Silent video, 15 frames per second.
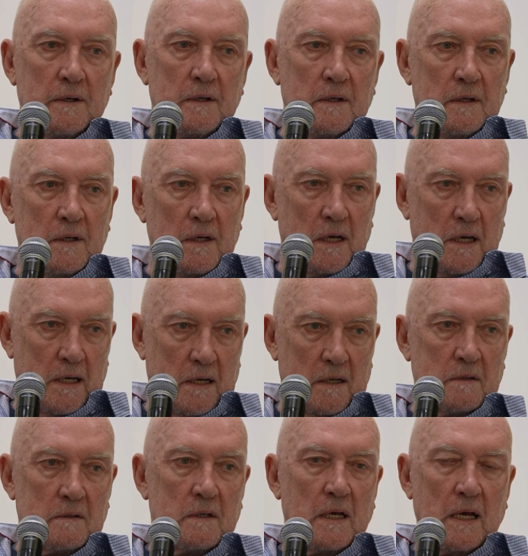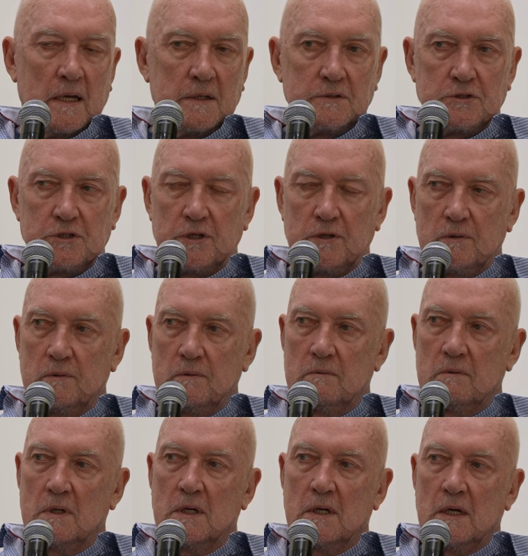Yeah, and
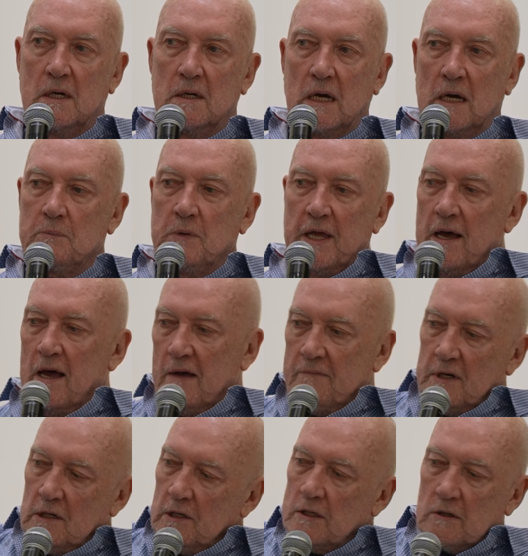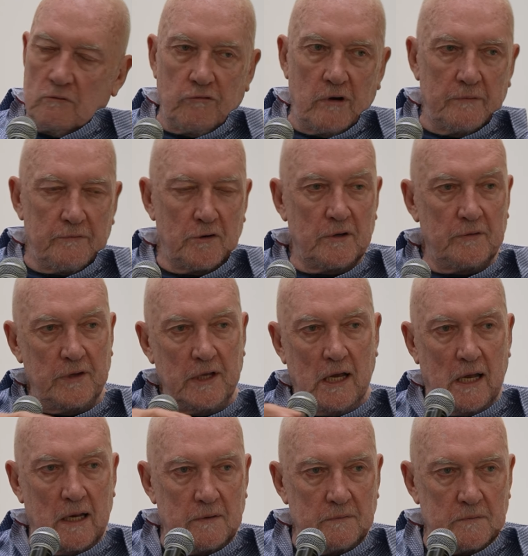we have a little river at the
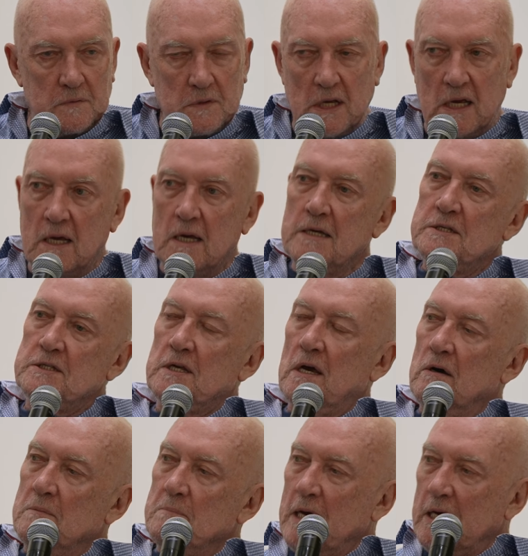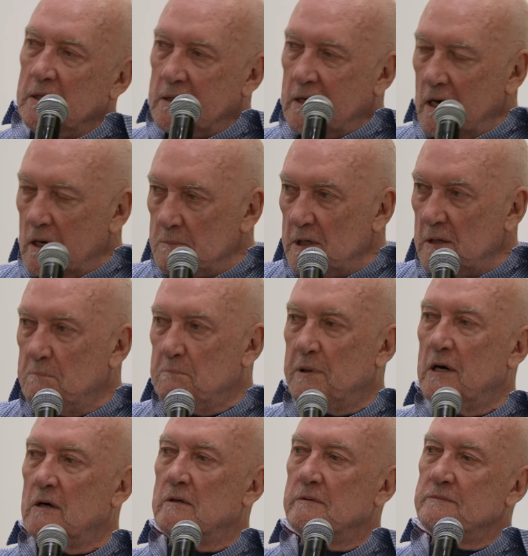end, so I made a couple of
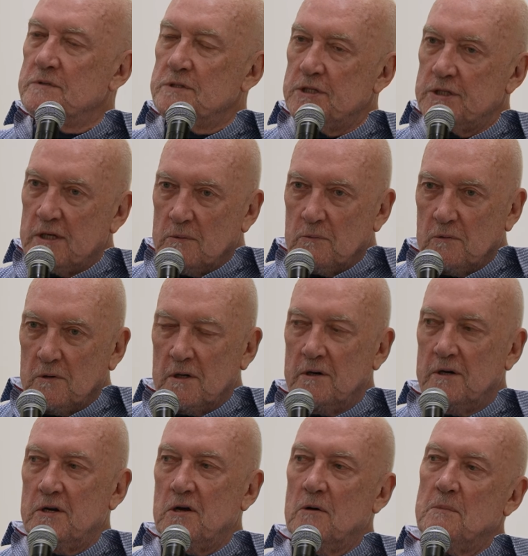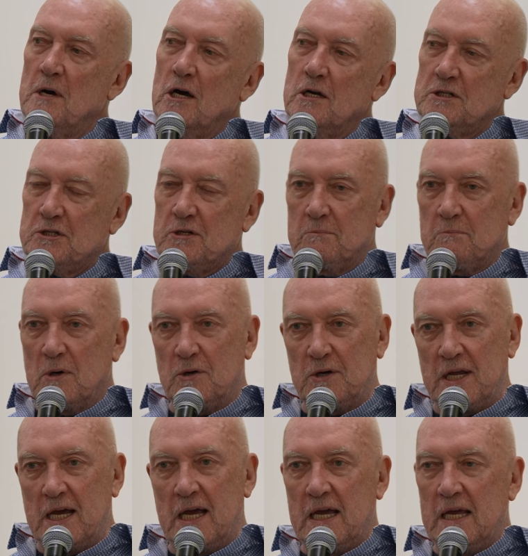ponds that were an homage to
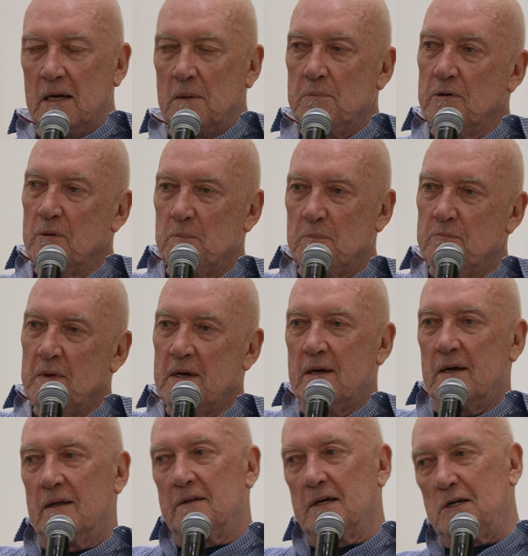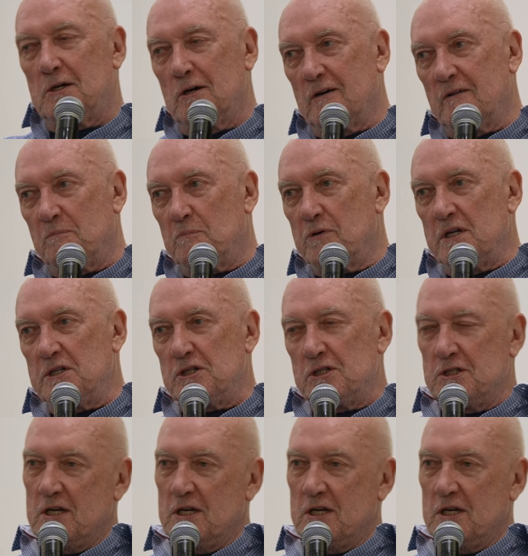Monet, and I put the curved bridges